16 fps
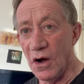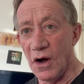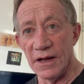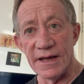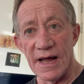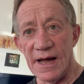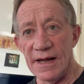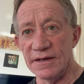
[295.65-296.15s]
I
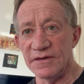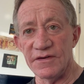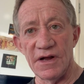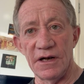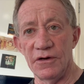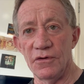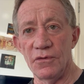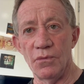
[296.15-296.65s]
can't
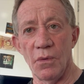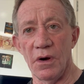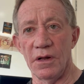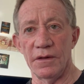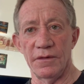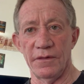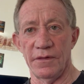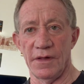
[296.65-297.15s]
tell you
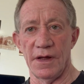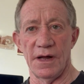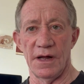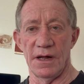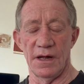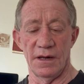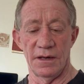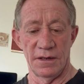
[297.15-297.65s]
what
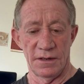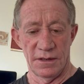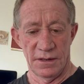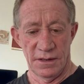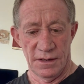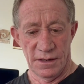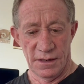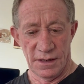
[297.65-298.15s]
the
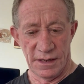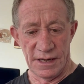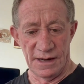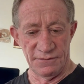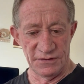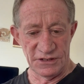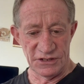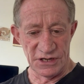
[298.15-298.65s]

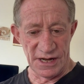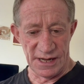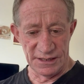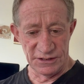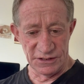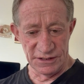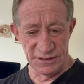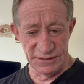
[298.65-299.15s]
cover
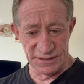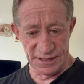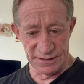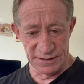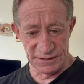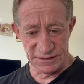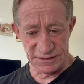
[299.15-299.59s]
charge is at this